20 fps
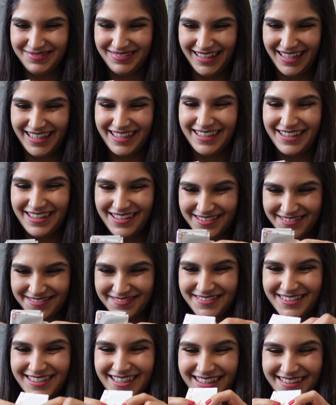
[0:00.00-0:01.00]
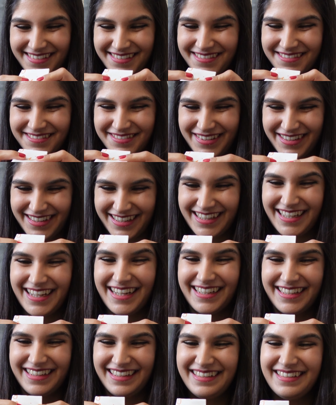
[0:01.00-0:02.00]
like over and over
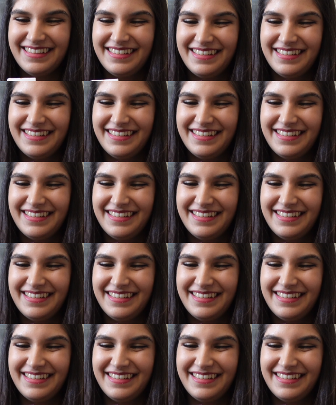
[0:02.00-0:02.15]
again.